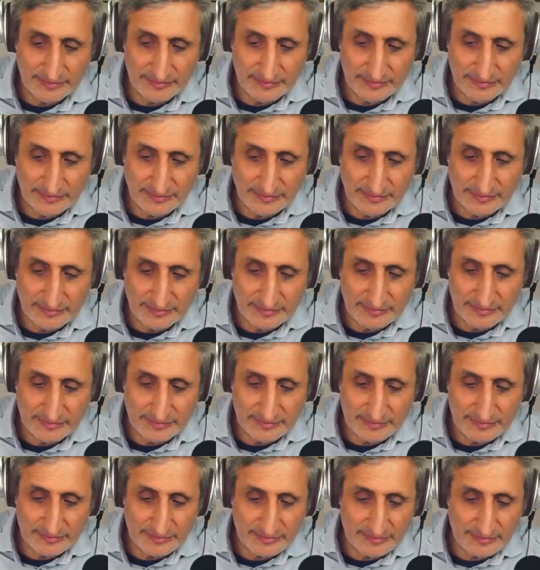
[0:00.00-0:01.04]

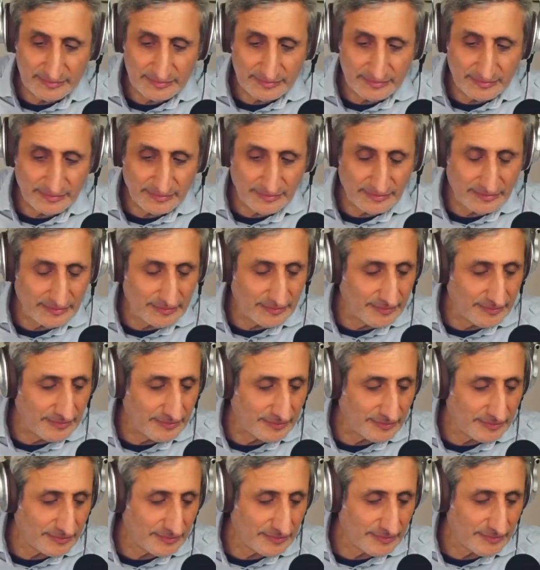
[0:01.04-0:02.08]

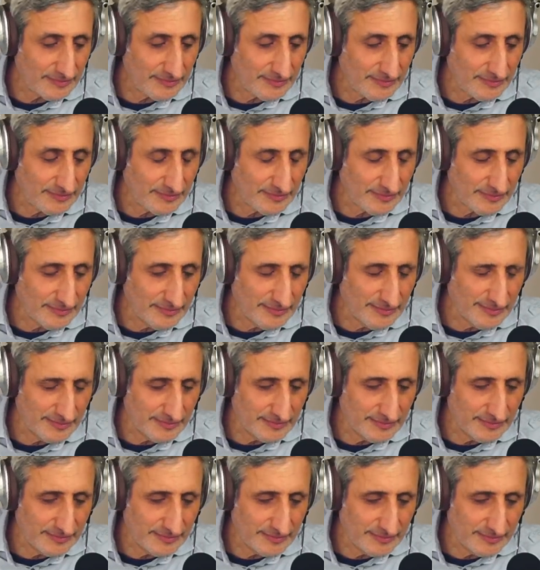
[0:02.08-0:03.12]

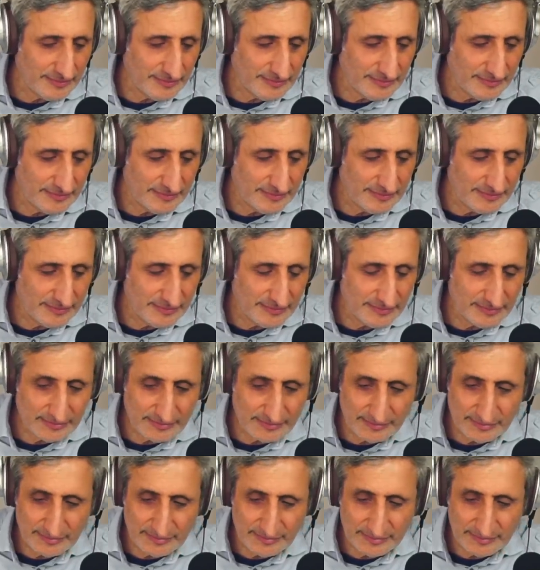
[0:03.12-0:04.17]

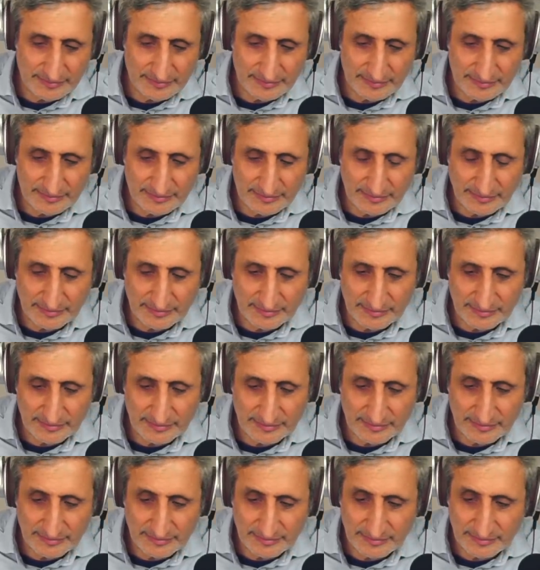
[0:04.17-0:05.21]

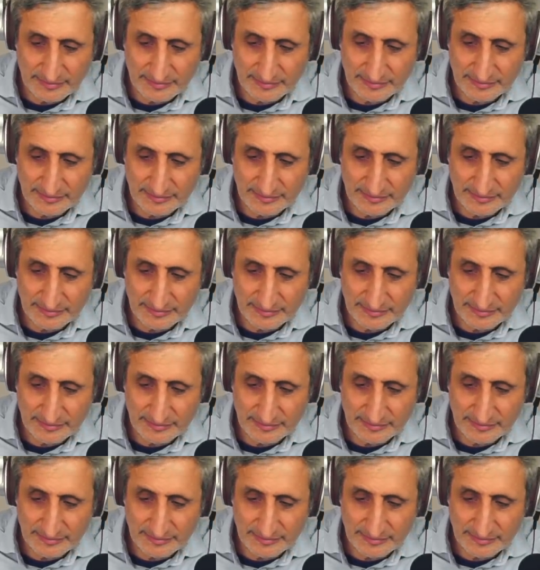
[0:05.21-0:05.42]
The person shown says nothing.